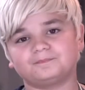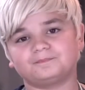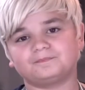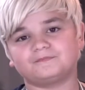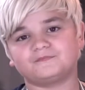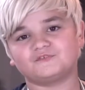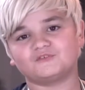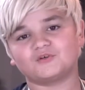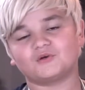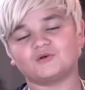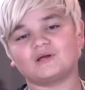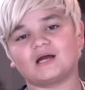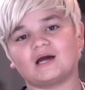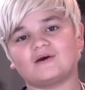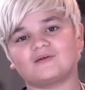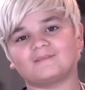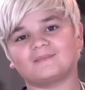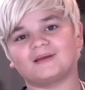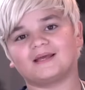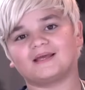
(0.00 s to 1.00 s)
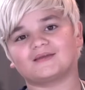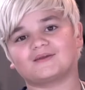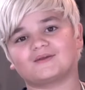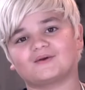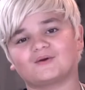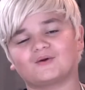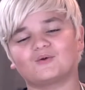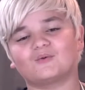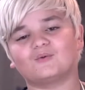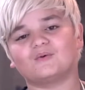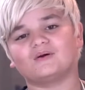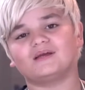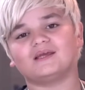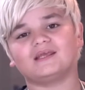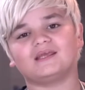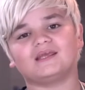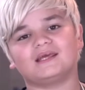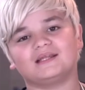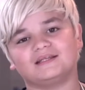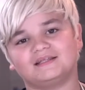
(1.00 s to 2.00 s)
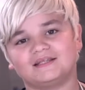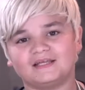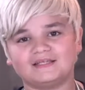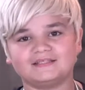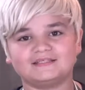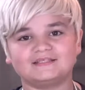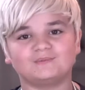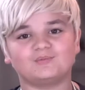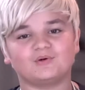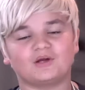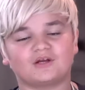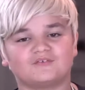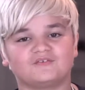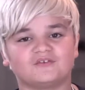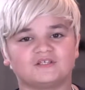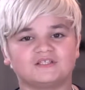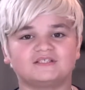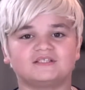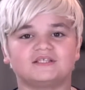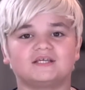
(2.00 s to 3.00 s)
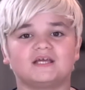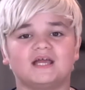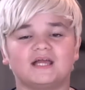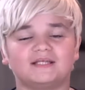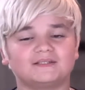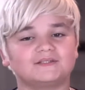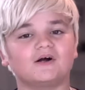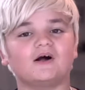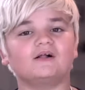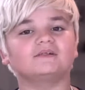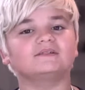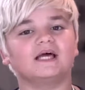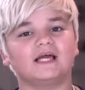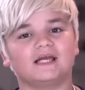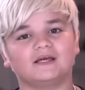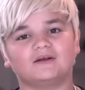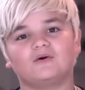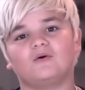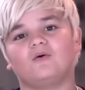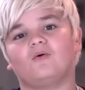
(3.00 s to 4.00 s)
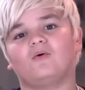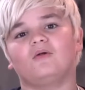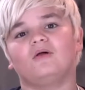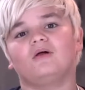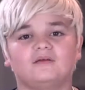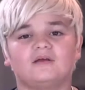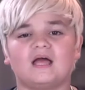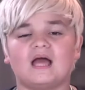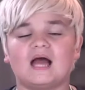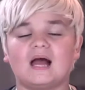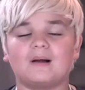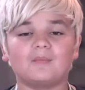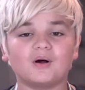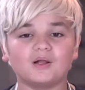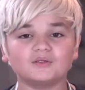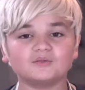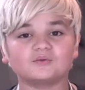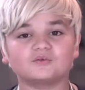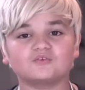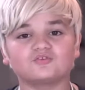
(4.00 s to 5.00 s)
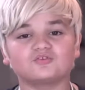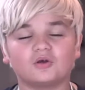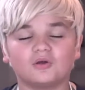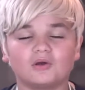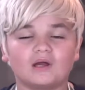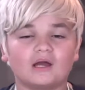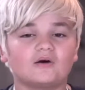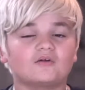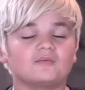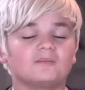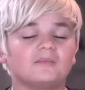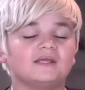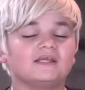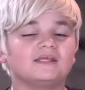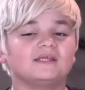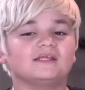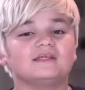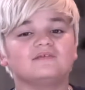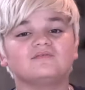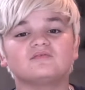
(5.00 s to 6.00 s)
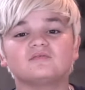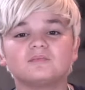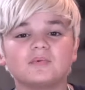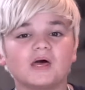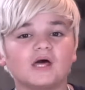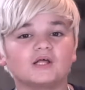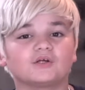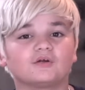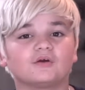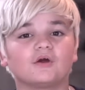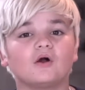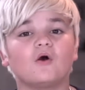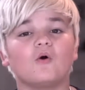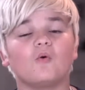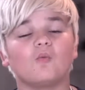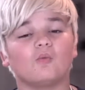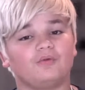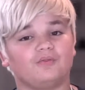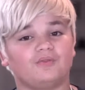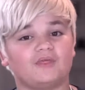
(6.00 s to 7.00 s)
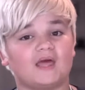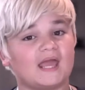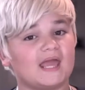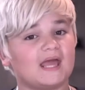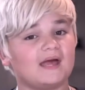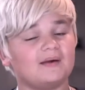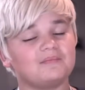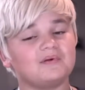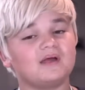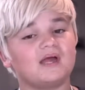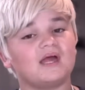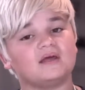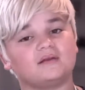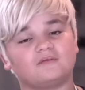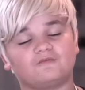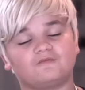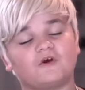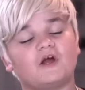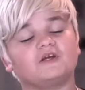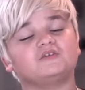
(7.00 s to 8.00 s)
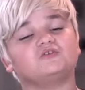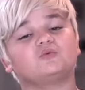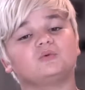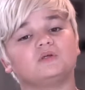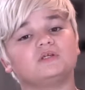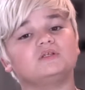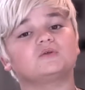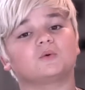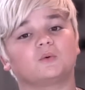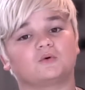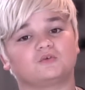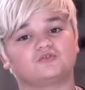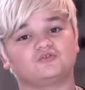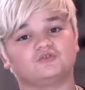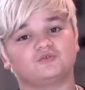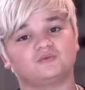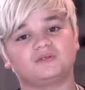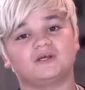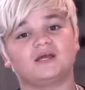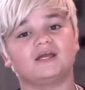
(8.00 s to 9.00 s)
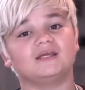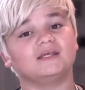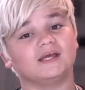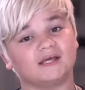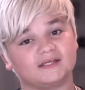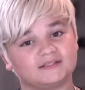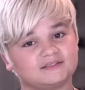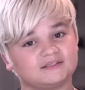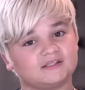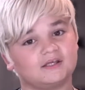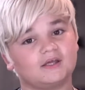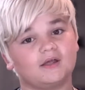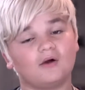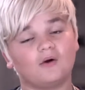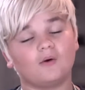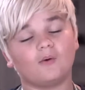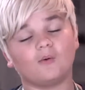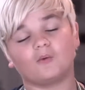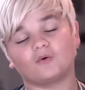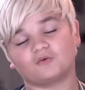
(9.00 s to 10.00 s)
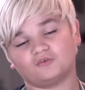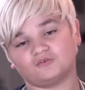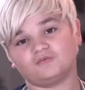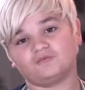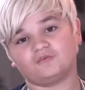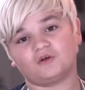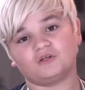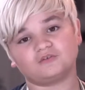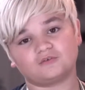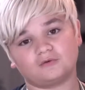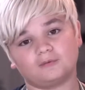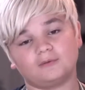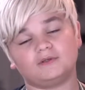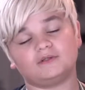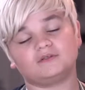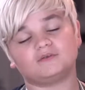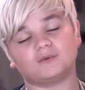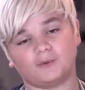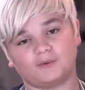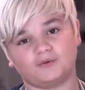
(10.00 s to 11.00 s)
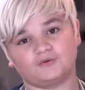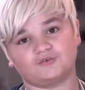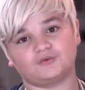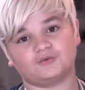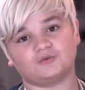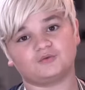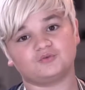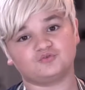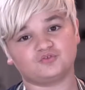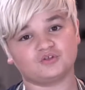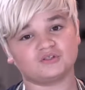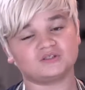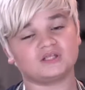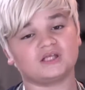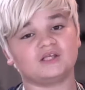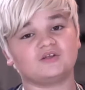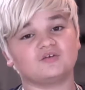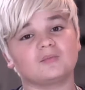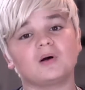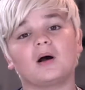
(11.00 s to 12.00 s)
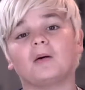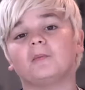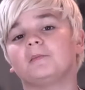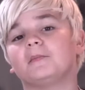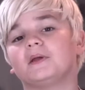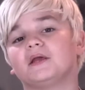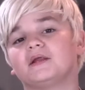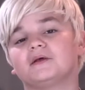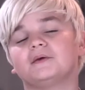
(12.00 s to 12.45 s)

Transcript: show you how to make a quick and tasty breakfast. It's called egg in a hole. I'm also going to show you how to make it even better with ham and fresh squeezed orange juice. Yes, fresh squeezed orange juice, just like your mama made it.